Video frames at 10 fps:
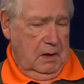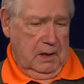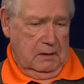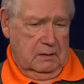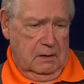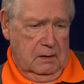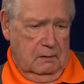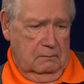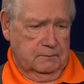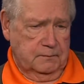At uh,
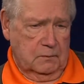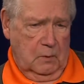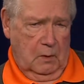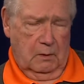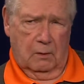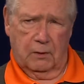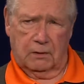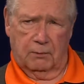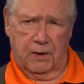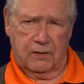I don't know
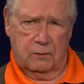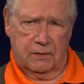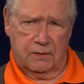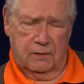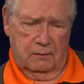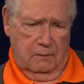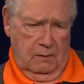what the price was.